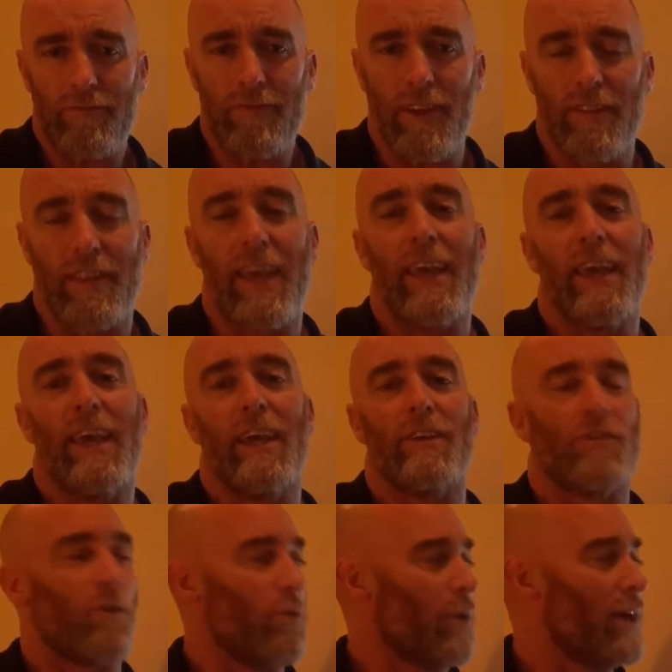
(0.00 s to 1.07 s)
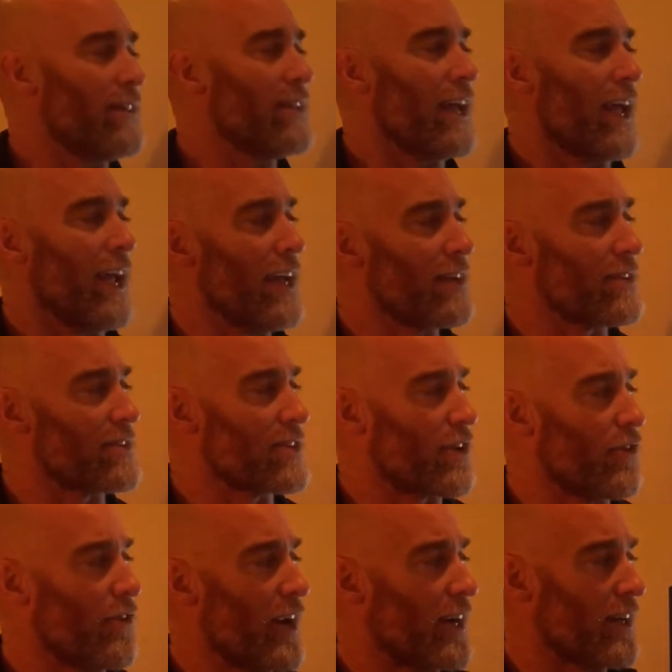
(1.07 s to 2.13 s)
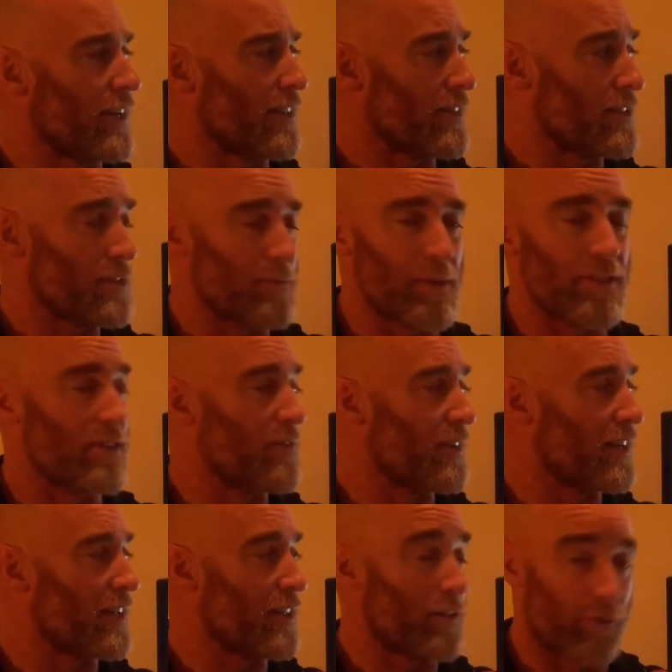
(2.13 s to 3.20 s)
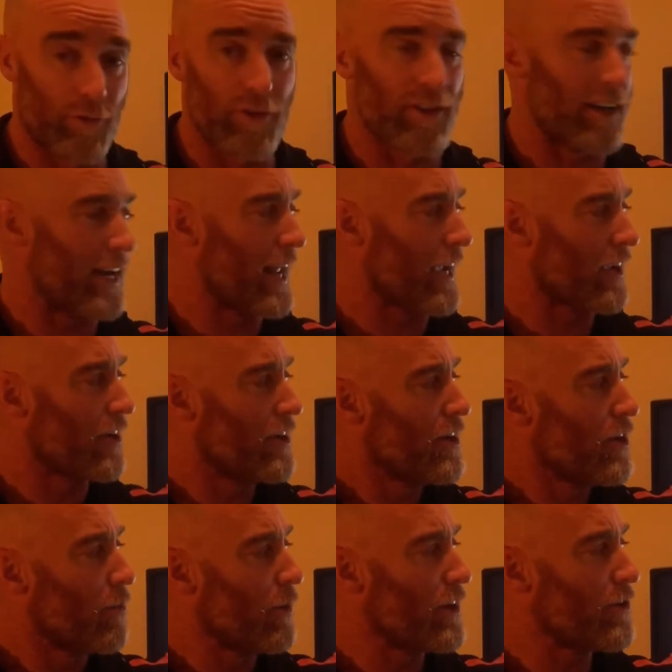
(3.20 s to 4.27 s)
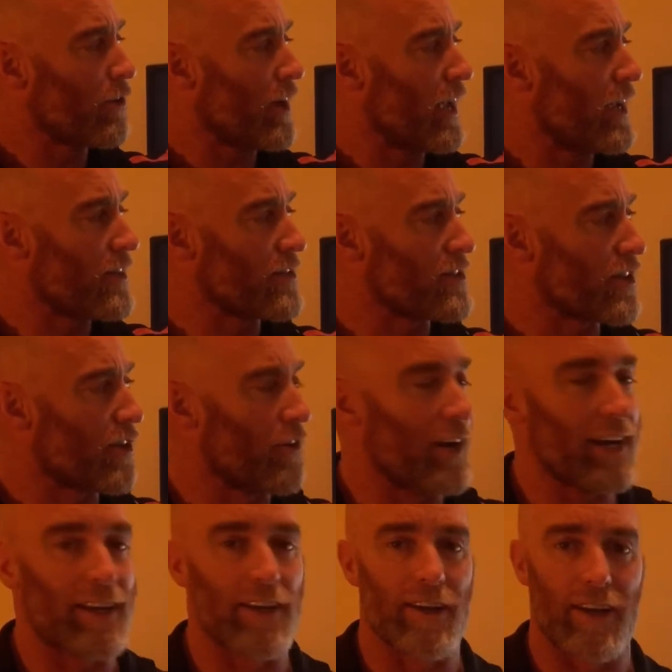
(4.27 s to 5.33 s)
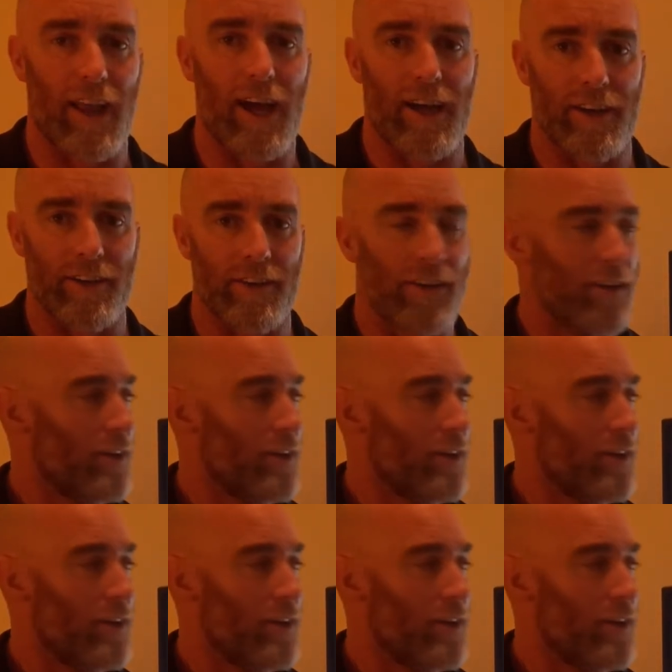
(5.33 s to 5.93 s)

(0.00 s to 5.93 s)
the head, when the head is correctly, specifically through the neck, when your head is correctly aligned,